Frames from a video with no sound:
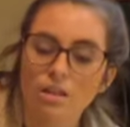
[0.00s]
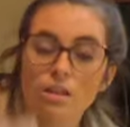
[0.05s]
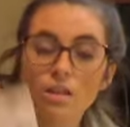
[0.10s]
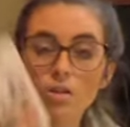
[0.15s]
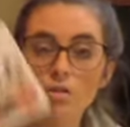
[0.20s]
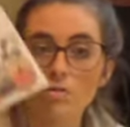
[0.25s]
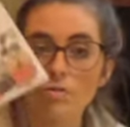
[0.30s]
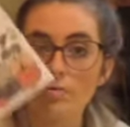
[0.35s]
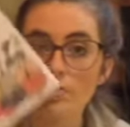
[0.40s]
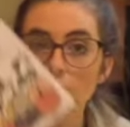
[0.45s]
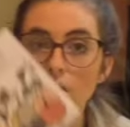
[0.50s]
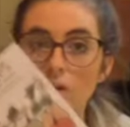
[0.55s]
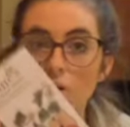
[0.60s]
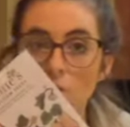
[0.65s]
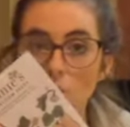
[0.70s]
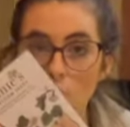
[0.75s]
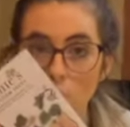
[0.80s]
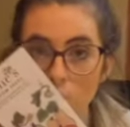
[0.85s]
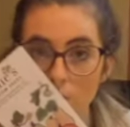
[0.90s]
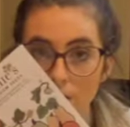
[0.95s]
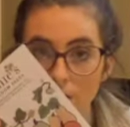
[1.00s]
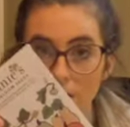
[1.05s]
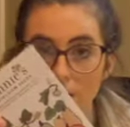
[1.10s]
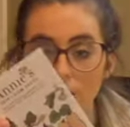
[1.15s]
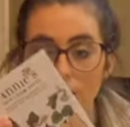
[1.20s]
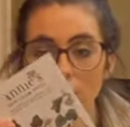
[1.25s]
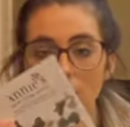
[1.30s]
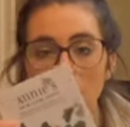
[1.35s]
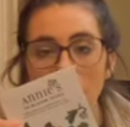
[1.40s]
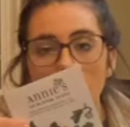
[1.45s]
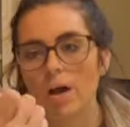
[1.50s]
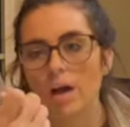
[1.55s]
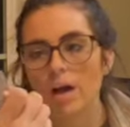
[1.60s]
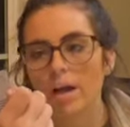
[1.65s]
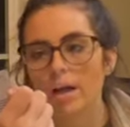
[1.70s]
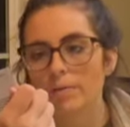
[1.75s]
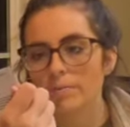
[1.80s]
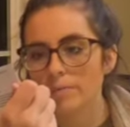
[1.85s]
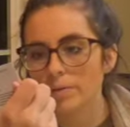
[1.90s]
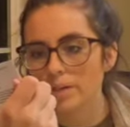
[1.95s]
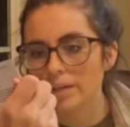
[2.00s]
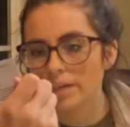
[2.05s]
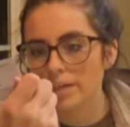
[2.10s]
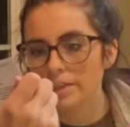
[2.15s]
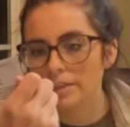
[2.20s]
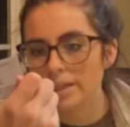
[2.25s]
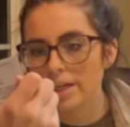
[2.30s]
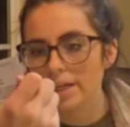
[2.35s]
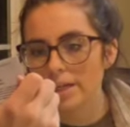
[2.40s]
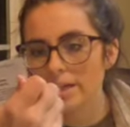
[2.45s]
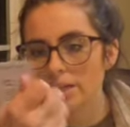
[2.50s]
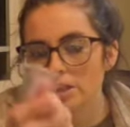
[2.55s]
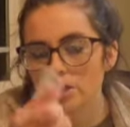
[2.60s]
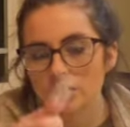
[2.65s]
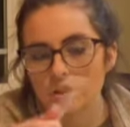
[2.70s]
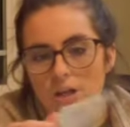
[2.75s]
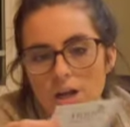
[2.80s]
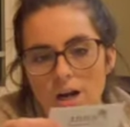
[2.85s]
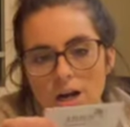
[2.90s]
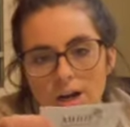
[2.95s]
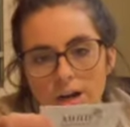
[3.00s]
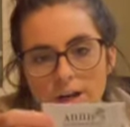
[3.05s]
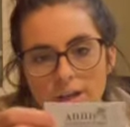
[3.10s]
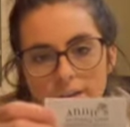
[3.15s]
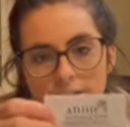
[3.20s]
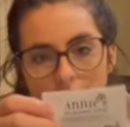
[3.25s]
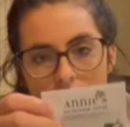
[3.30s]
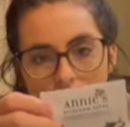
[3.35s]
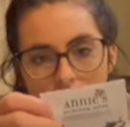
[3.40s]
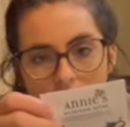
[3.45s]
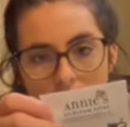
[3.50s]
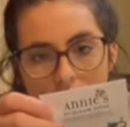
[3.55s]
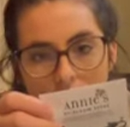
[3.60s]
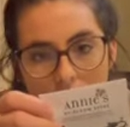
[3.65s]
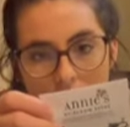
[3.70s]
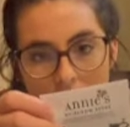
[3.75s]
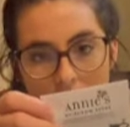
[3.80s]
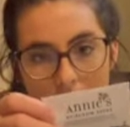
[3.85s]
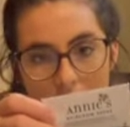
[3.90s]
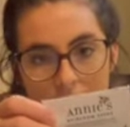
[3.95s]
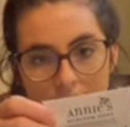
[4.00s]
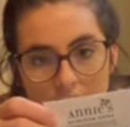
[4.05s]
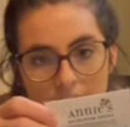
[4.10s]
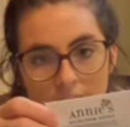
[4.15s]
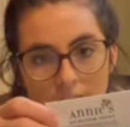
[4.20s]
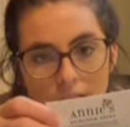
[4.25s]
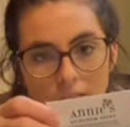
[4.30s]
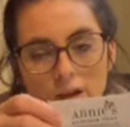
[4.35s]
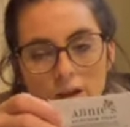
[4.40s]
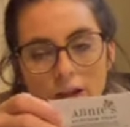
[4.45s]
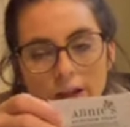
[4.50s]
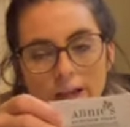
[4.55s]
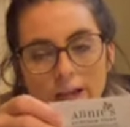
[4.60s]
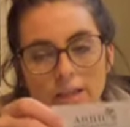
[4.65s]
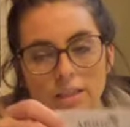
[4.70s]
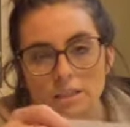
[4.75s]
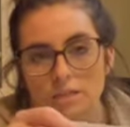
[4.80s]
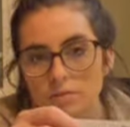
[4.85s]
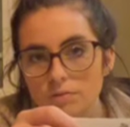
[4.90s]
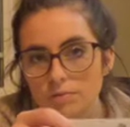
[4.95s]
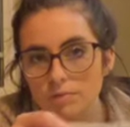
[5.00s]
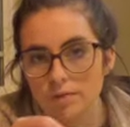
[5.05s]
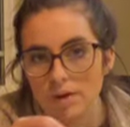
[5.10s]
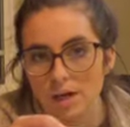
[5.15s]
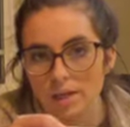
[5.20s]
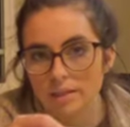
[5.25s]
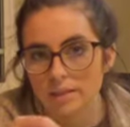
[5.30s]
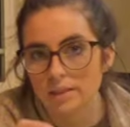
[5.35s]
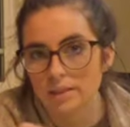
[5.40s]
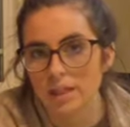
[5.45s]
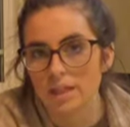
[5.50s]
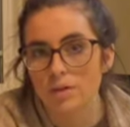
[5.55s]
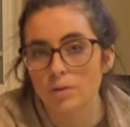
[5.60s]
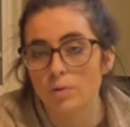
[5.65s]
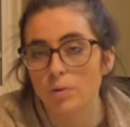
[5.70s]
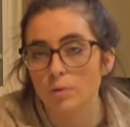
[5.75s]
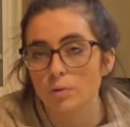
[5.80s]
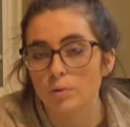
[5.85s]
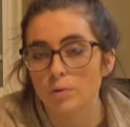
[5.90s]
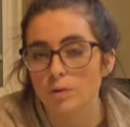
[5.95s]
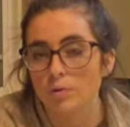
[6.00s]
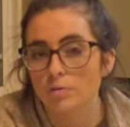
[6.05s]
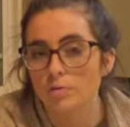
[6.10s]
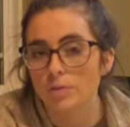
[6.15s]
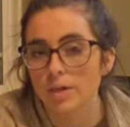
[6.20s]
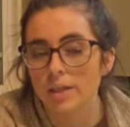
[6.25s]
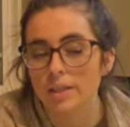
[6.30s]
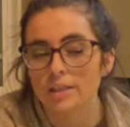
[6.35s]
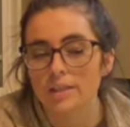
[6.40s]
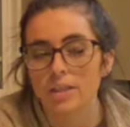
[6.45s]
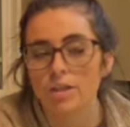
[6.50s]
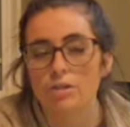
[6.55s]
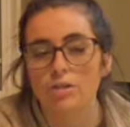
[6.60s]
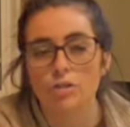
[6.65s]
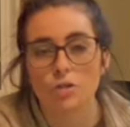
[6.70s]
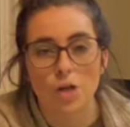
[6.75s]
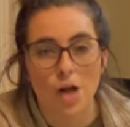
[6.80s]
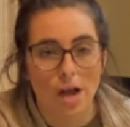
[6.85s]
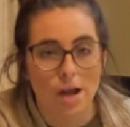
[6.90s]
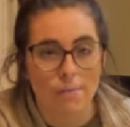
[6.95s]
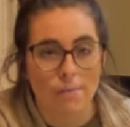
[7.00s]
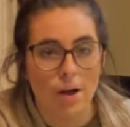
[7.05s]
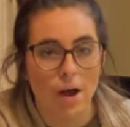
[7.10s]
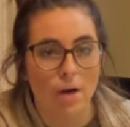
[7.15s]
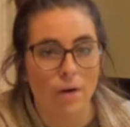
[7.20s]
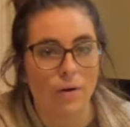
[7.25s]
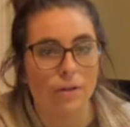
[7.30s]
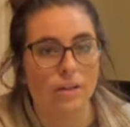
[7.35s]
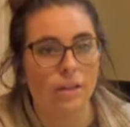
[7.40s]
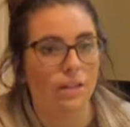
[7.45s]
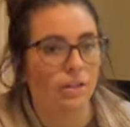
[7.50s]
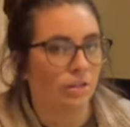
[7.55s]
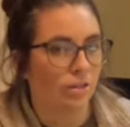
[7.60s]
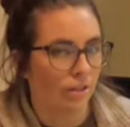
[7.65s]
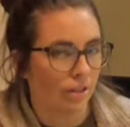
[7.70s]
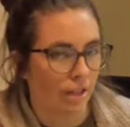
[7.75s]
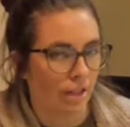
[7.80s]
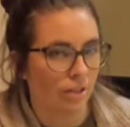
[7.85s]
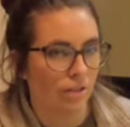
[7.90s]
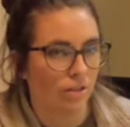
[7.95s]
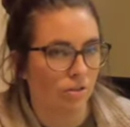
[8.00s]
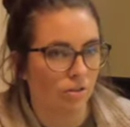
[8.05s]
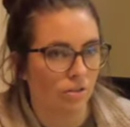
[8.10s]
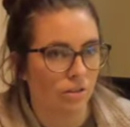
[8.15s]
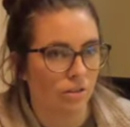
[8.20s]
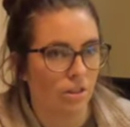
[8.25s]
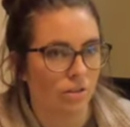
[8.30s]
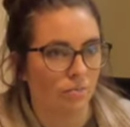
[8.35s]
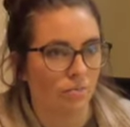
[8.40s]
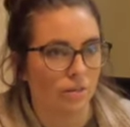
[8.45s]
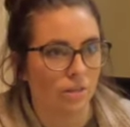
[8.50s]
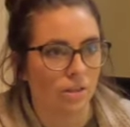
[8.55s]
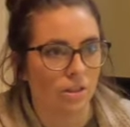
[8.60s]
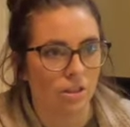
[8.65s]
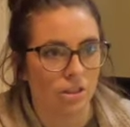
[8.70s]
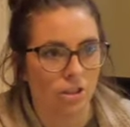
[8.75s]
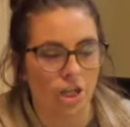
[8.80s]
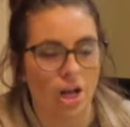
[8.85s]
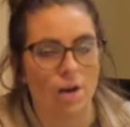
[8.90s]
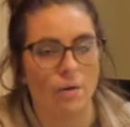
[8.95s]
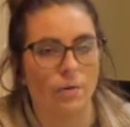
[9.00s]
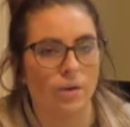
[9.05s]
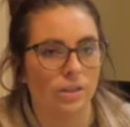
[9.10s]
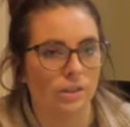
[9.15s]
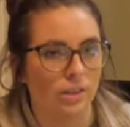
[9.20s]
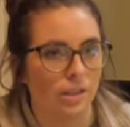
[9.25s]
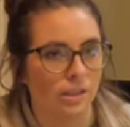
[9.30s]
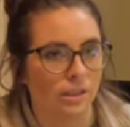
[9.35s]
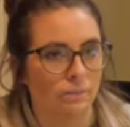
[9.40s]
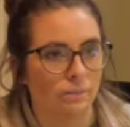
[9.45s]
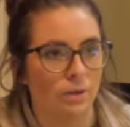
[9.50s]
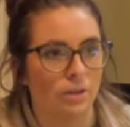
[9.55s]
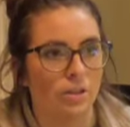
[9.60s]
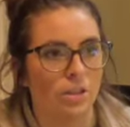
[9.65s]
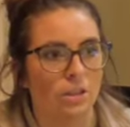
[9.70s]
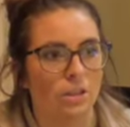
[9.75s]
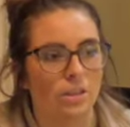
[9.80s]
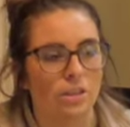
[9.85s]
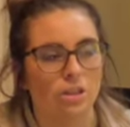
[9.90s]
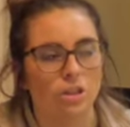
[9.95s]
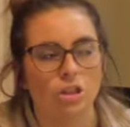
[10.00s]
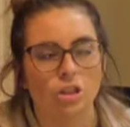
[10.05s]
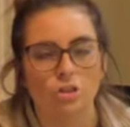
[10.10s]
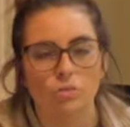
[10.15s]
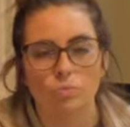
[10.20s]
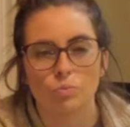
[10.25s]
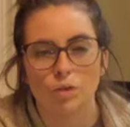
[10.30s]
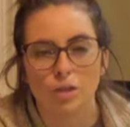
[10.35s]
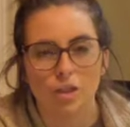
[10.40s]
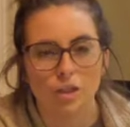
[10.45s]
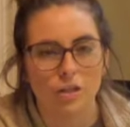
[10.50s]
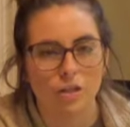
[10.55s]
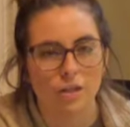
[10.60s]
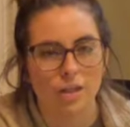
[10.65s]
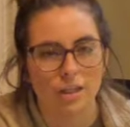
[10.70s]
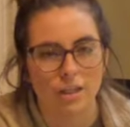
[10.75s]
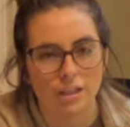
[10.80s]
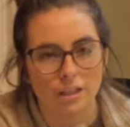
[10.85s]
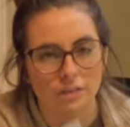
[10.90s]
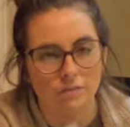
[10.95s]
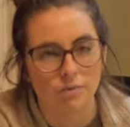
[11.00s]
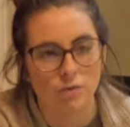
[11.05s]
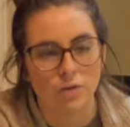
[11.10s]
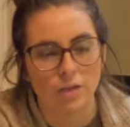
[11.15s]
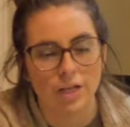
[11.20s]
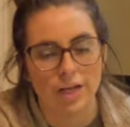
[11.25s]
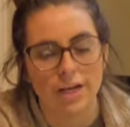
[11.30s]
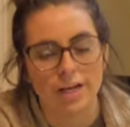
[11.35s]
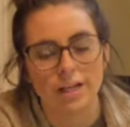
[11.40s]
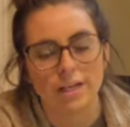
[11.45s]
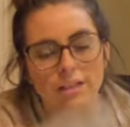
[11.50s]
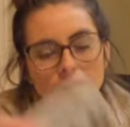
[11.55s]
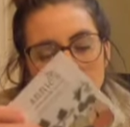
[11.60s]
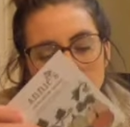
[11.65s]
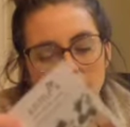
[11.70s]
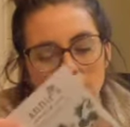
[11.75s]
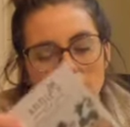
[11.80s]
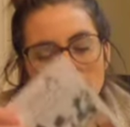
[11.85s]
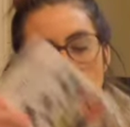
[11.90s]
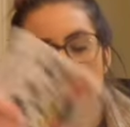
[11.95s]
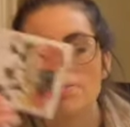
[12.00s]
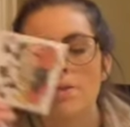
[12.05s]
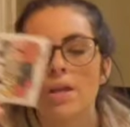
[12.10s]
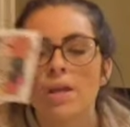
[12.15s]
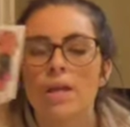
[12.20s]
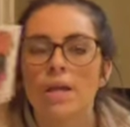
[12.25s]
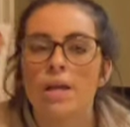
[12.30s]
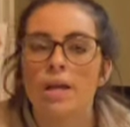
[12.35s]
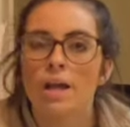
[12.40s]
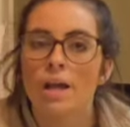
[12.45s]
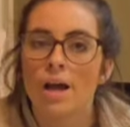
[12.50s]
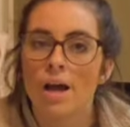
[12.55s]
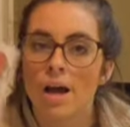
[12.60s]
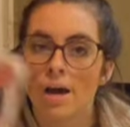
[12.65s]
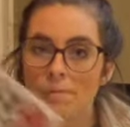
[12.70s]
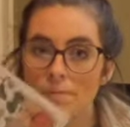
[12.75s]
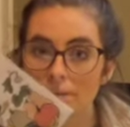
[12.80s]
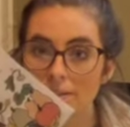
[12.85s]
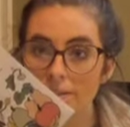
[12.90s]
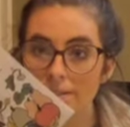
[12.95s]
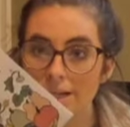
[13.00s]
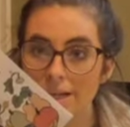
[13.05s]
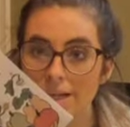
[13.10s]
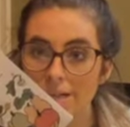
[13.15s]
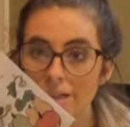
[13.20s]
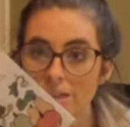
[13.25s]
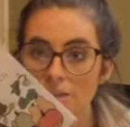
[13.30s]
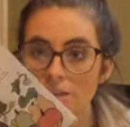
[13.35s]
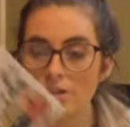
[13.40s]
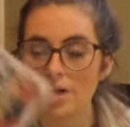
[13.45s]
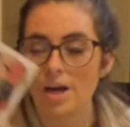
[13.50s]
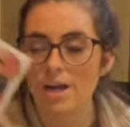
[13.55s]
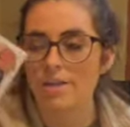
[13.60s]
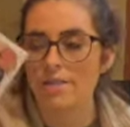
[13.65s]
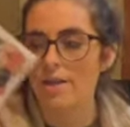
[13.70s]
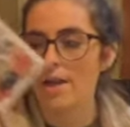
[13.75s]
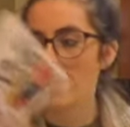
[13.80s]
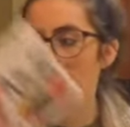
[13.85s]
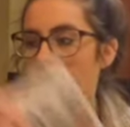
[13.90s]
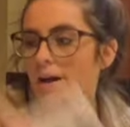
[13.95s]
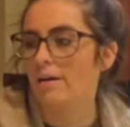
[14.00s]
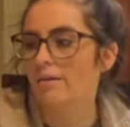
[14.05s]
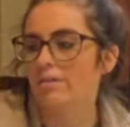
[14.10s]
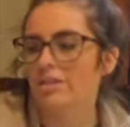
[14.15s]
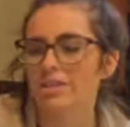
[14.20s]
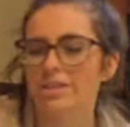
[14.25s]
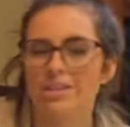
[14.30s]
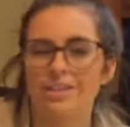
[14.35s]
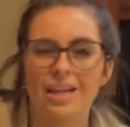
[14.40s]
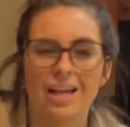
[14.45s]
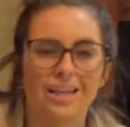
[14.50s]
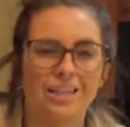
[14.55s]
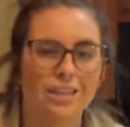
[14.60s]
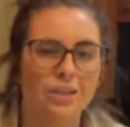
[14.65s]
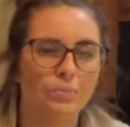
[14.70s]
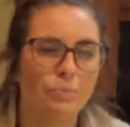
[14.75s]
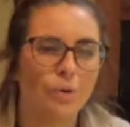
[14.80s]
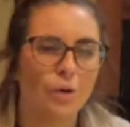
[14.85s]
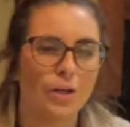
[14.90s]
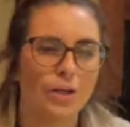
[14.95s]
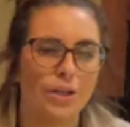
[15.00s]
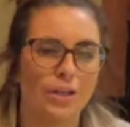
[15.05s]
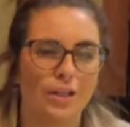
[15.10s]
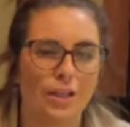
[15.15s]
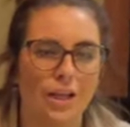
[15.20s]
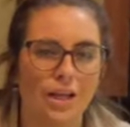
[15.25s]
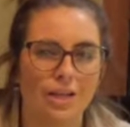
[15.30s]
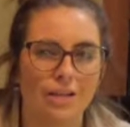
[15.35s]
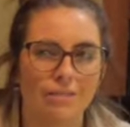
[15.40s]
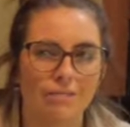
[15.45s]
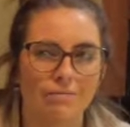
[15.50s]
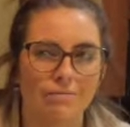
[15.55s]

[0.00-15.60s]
loofah gourd. I'm really excited to try that. I had some friends that grew loofahs, and you dry them out and then you can like use them in the shower as like sponges, and they're just really good at exfoliating. So I'm excited to try that out. I just wanted to like